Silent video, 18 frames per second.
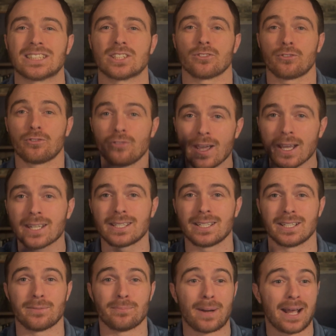
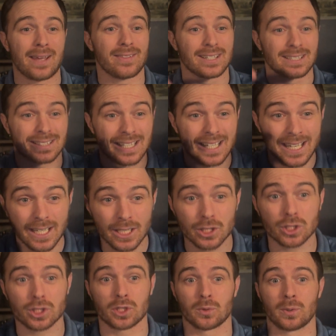affected by this
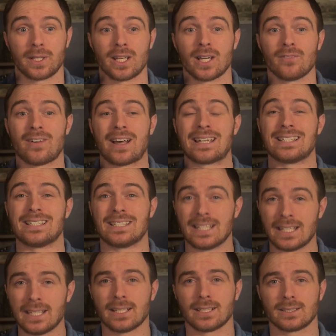history of
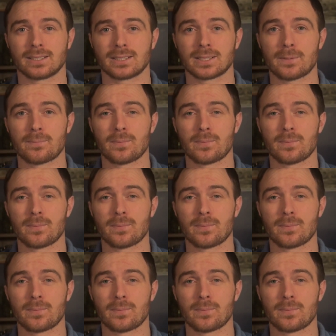ideas